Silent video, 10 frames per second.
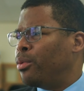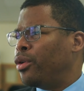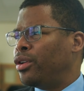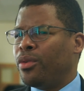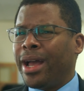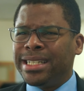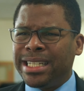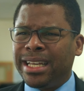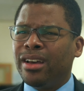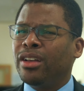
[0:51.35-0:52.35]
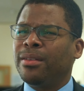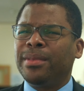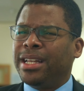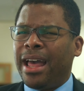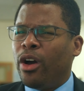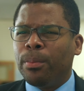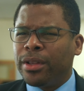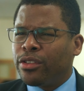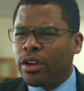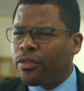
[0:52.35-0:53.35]
or a new idea, something to help
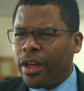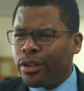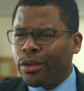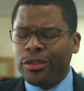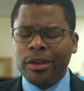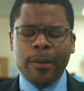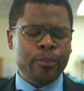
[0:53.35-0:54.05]
and serve others.